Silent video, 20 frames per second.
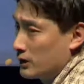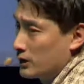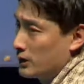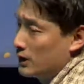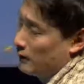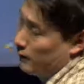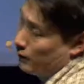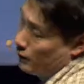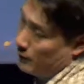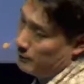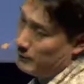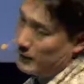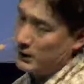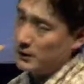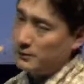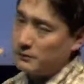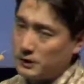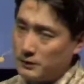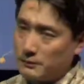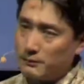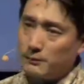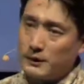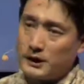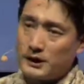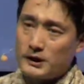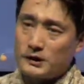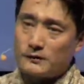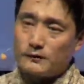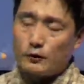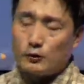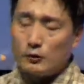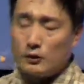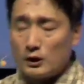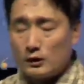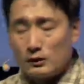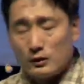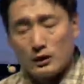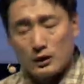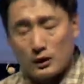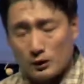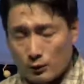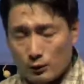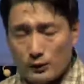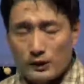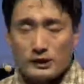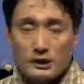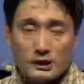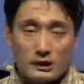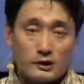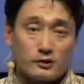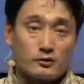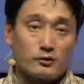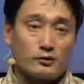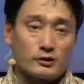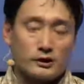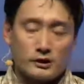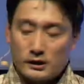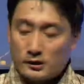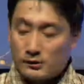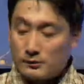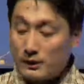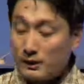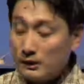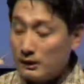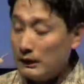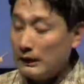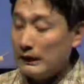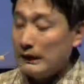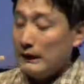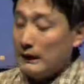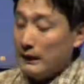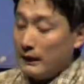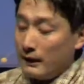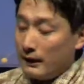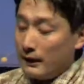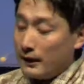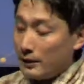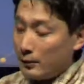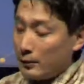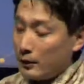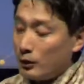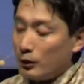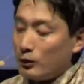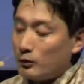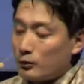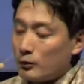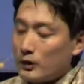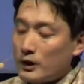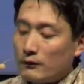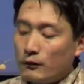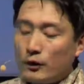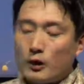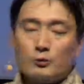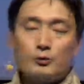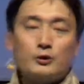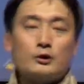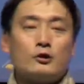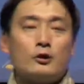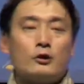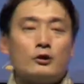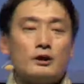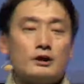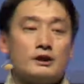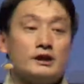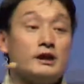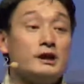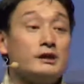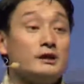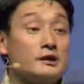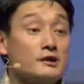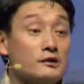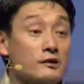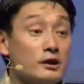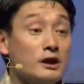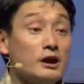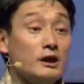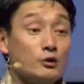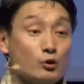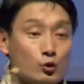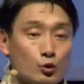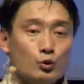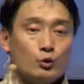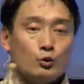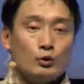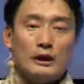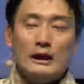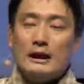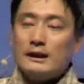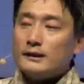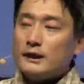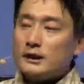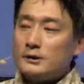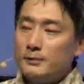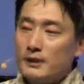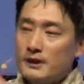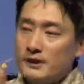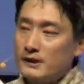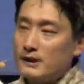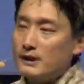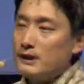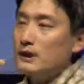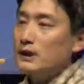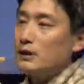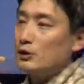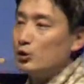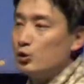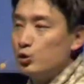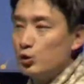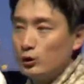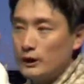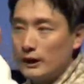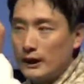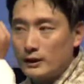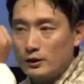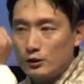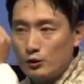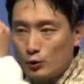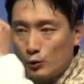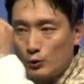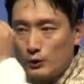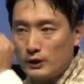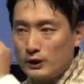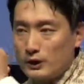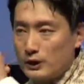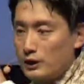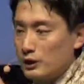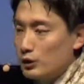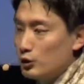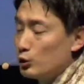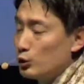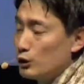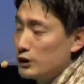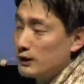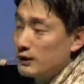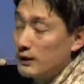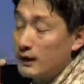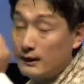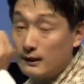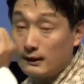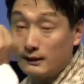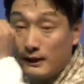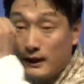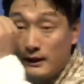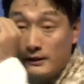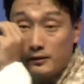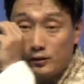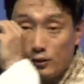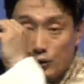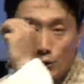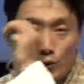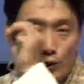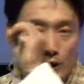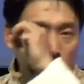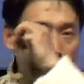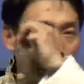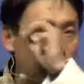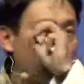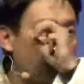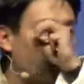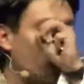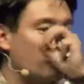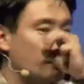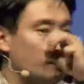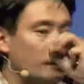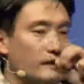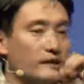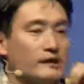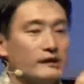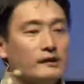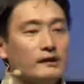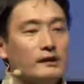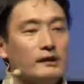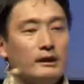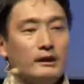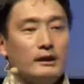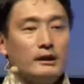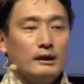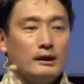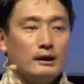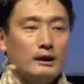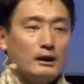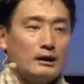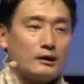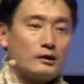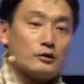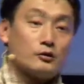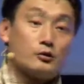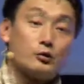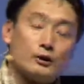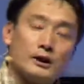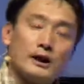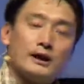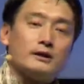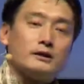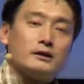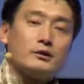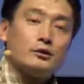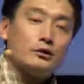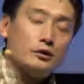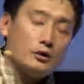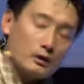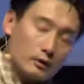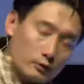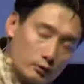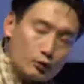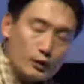Therefore, it becomes a basis for allocating resources as well. And we also have what we call a GNH screening tool. That's basically a tool that, you know, we use it like a lens to look at our policies, so that to